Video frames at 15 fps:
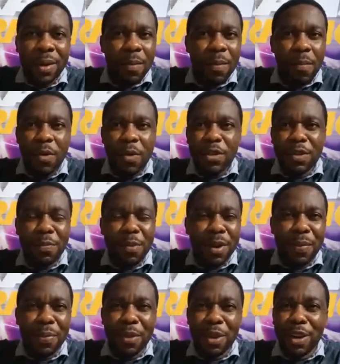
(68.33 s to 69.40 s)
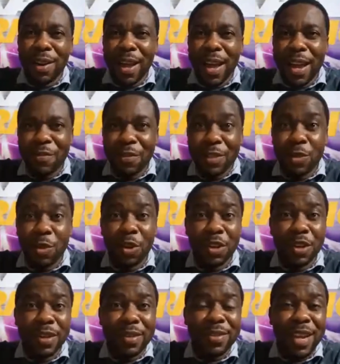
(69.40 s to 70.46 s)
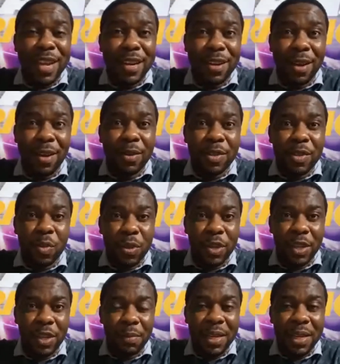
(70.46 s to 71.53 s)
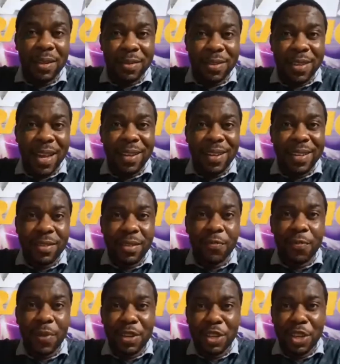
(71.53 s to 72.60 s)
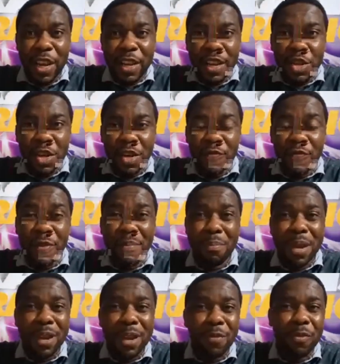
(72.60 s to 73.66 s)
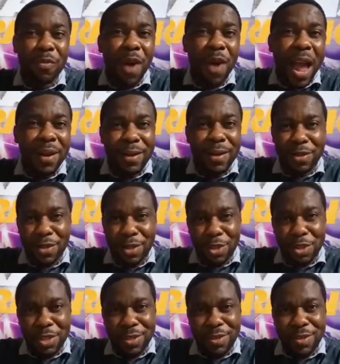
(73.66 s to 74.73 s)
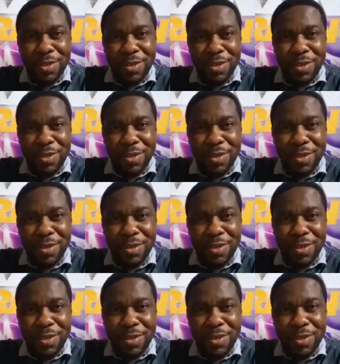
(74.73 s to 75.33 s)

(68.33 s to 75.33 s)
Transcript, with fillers: The most important thing in life is to understand God's will, because that is the foundation for making right decisions.